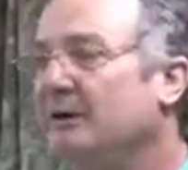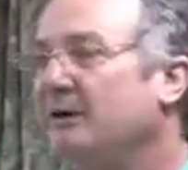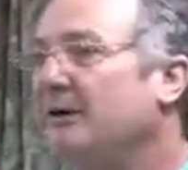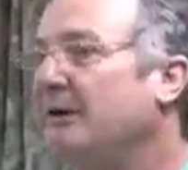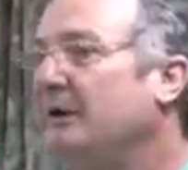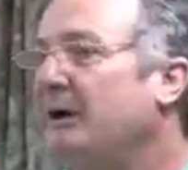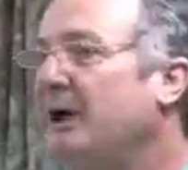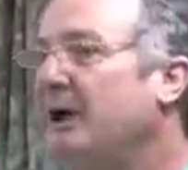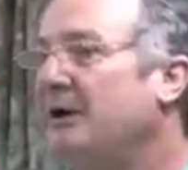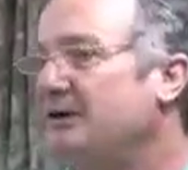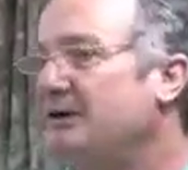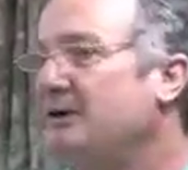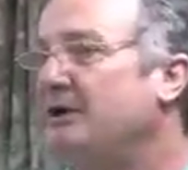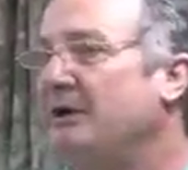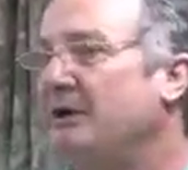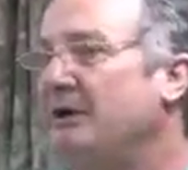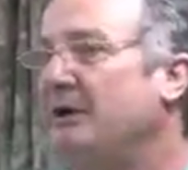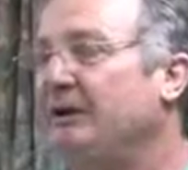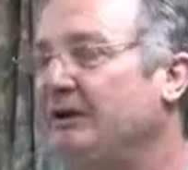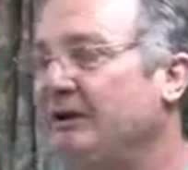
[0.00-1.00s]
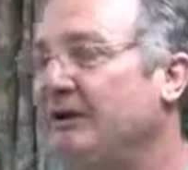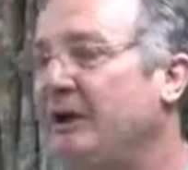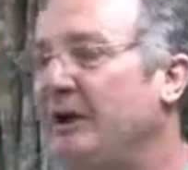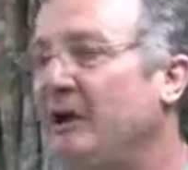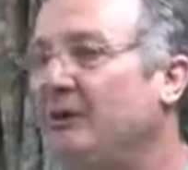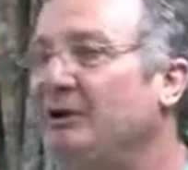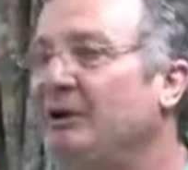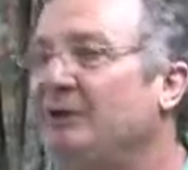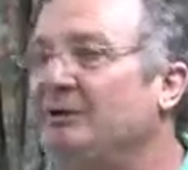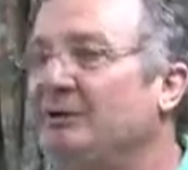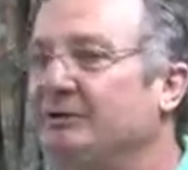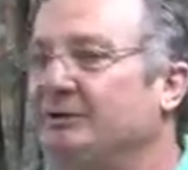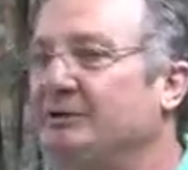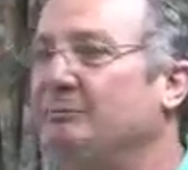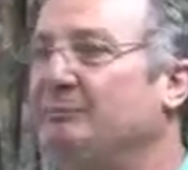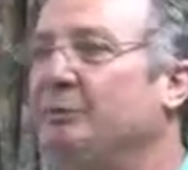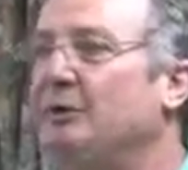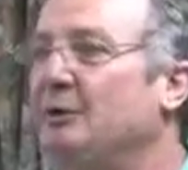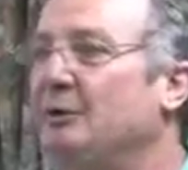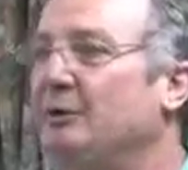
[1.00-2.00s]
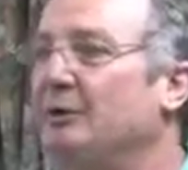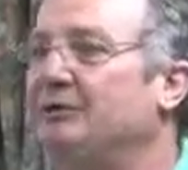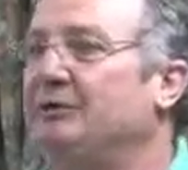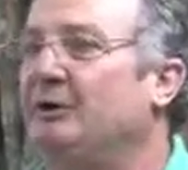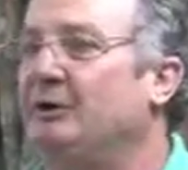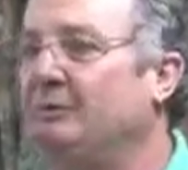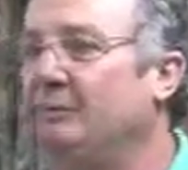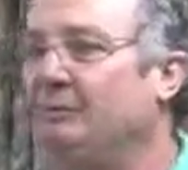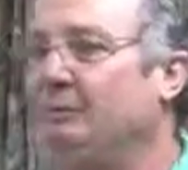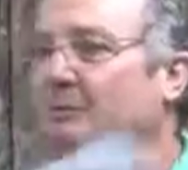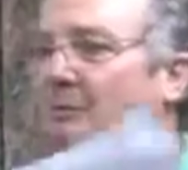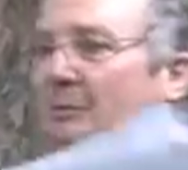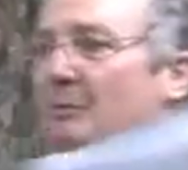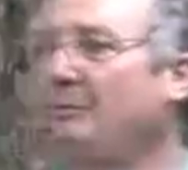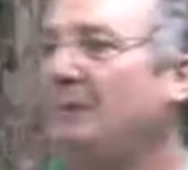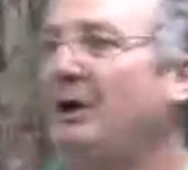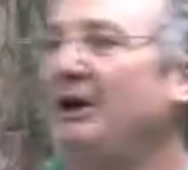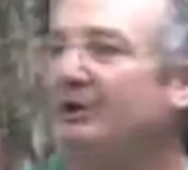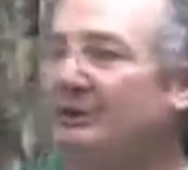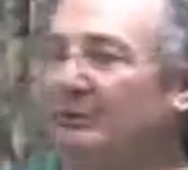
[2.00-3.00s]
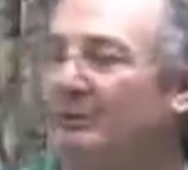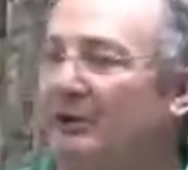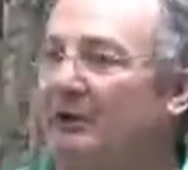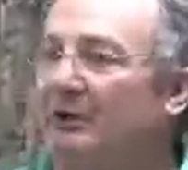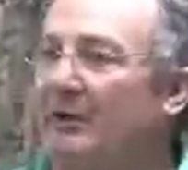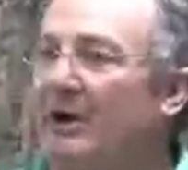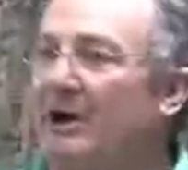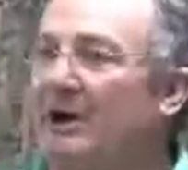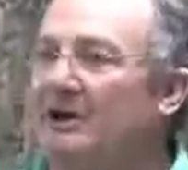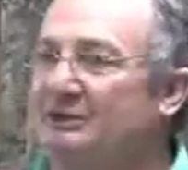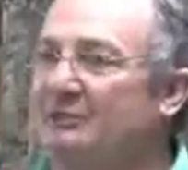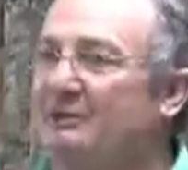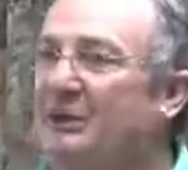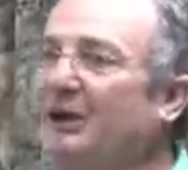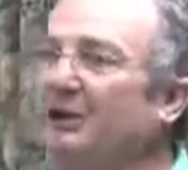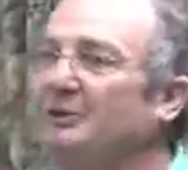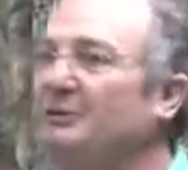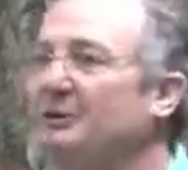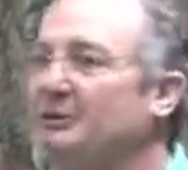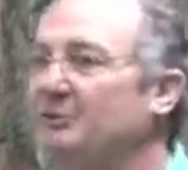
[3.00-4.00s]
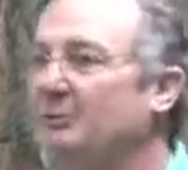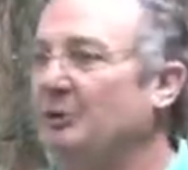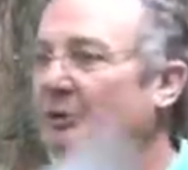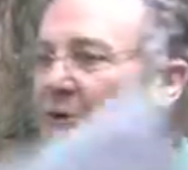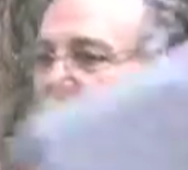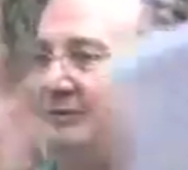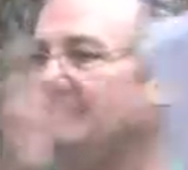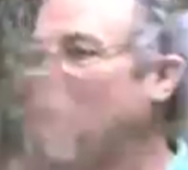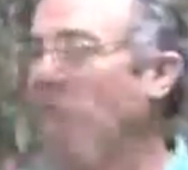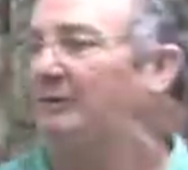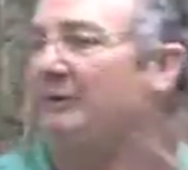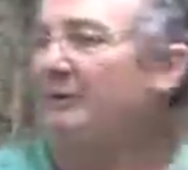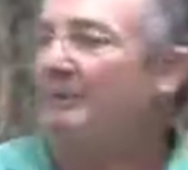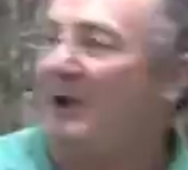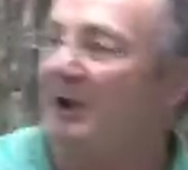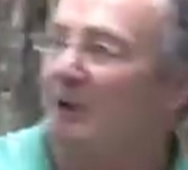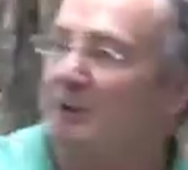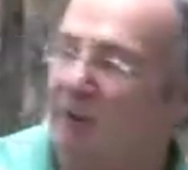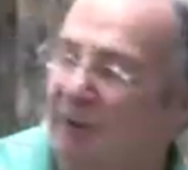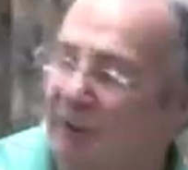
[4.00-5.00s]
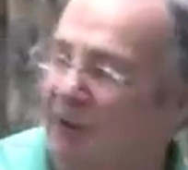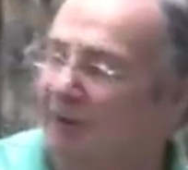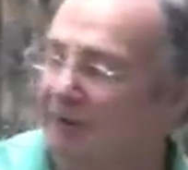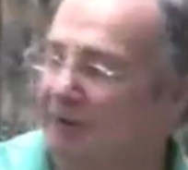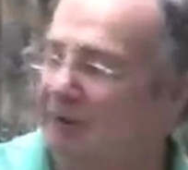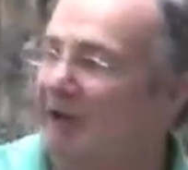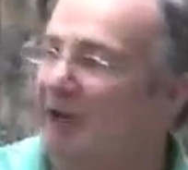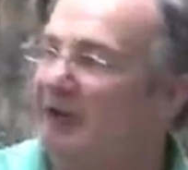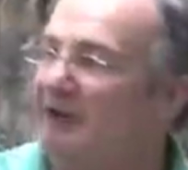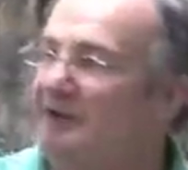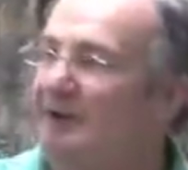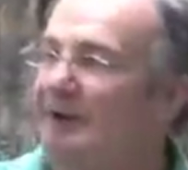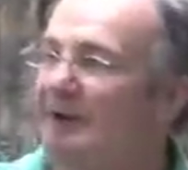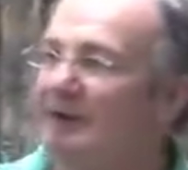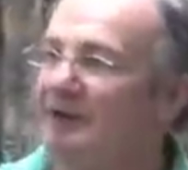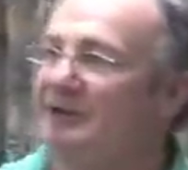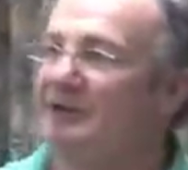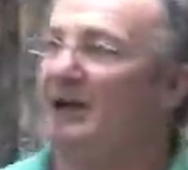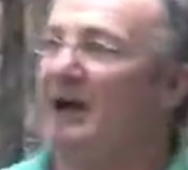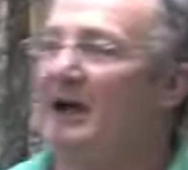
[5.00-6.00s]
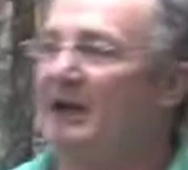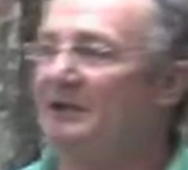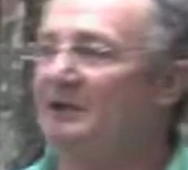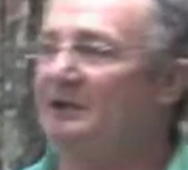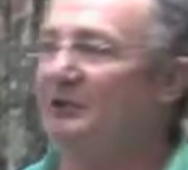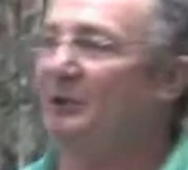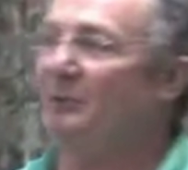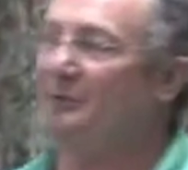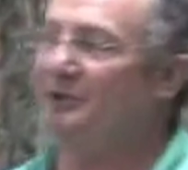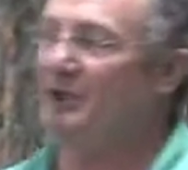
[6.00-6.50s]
You can't do anything there because it borders on Patrick McGrath's place, which borders on the Mount Wellington. It's got to start and stop